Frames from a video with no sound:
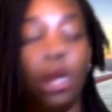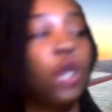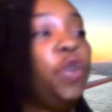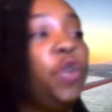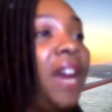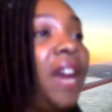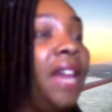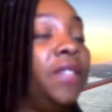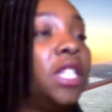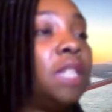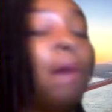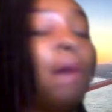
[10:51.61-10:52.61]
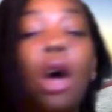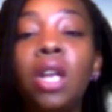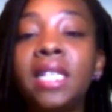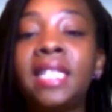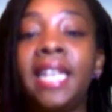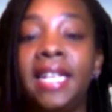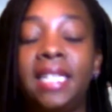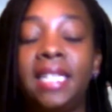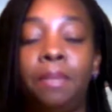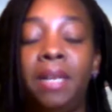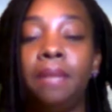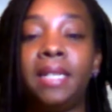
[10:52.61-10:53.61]
You find the smallest things
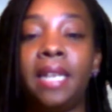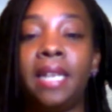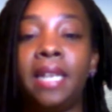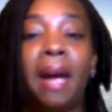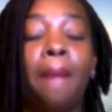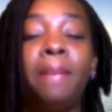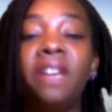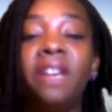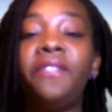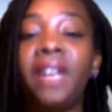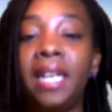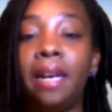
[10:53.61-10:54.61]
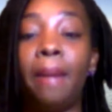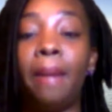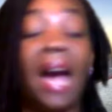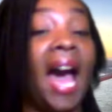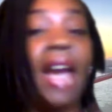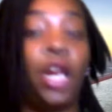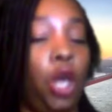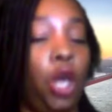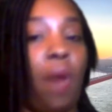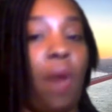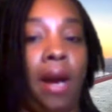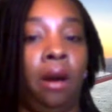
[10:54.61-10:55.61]
to be upset about and be offended about out of
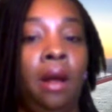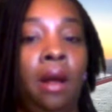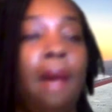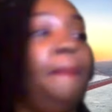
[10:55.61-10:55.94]
nowhere.